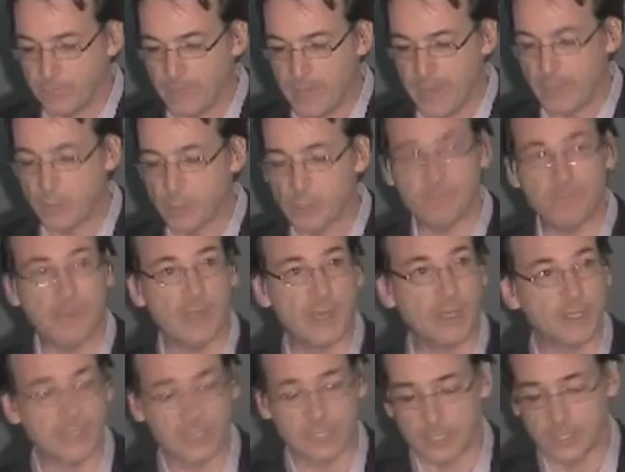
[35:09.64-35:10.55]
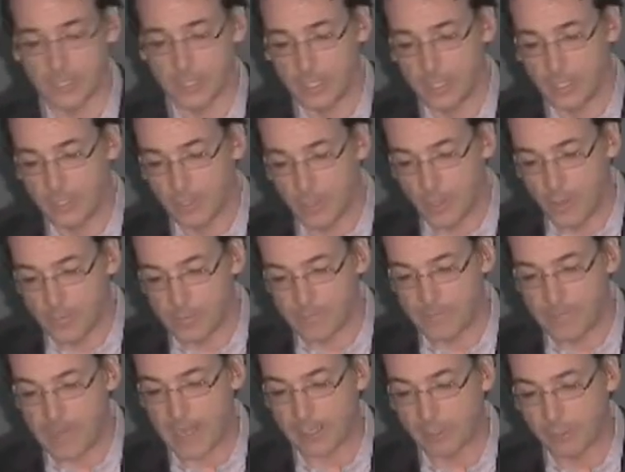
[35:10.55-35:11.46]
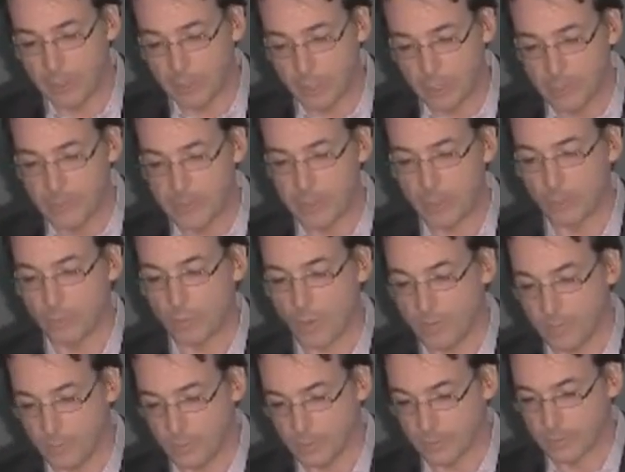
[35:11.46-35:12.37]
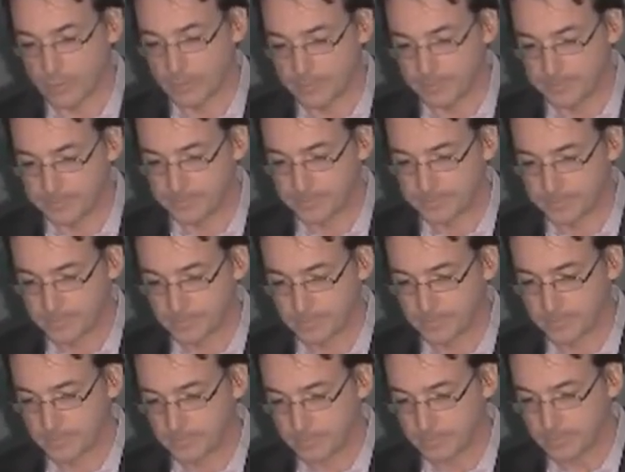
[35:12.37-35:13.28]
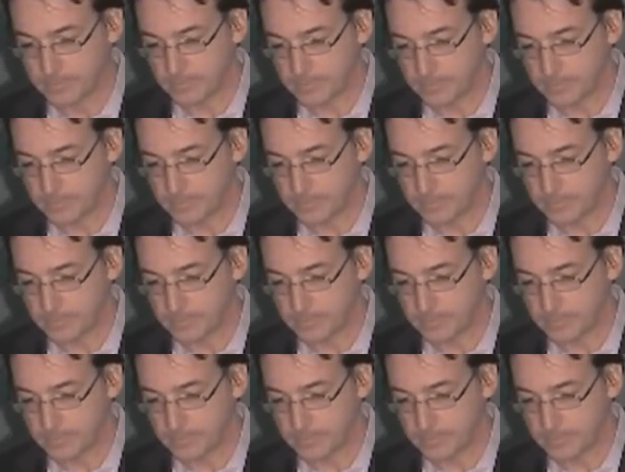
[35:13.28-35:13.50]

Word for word: technology for various parts of the Valkyrie humanoid robot.